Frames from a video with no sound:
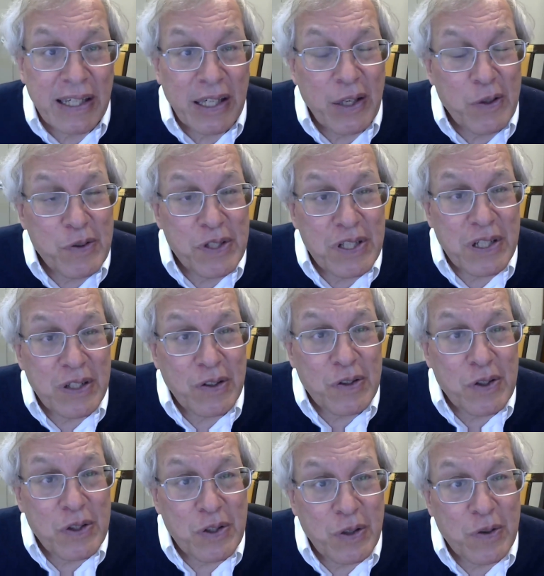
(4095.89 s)
can you still
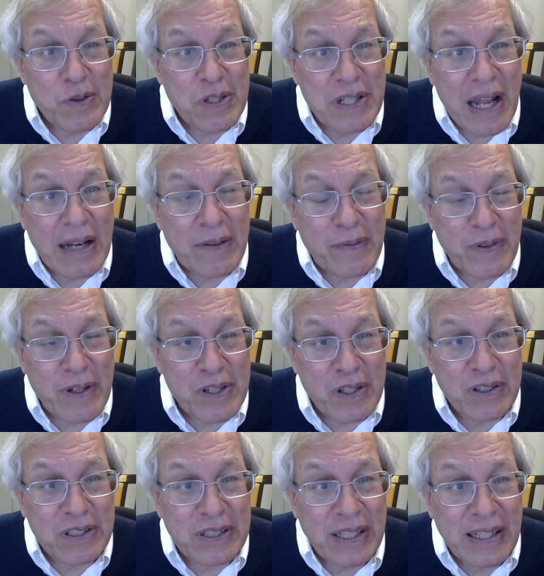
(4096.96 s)
sue state
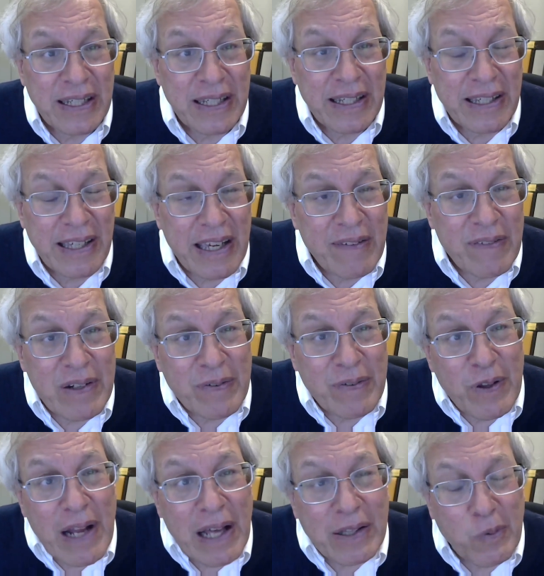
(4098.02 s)
officials even if
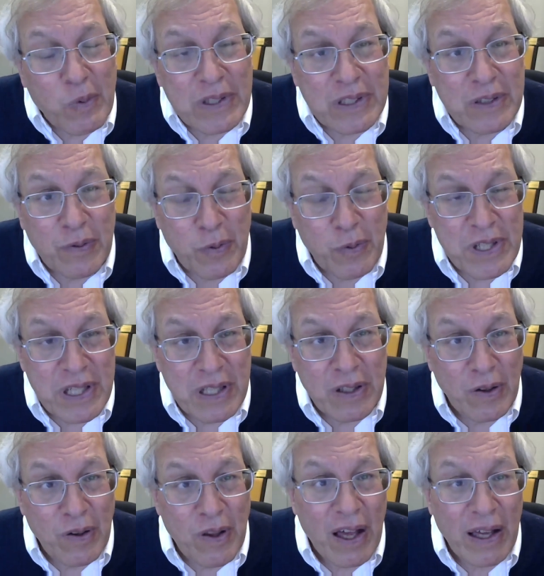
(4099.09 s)
they're not the ones enforcing
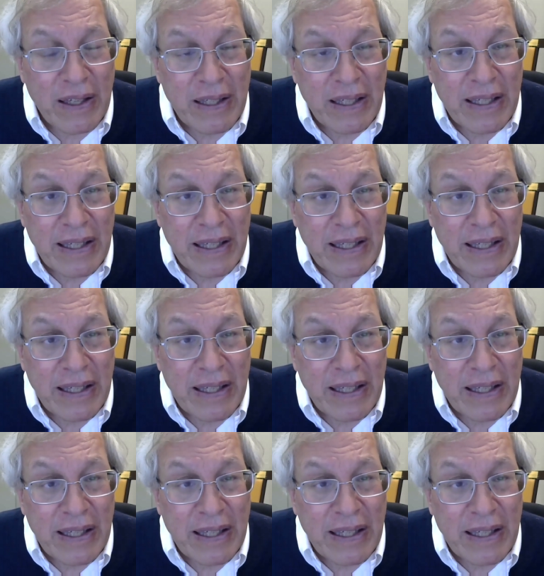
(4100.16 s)
the law.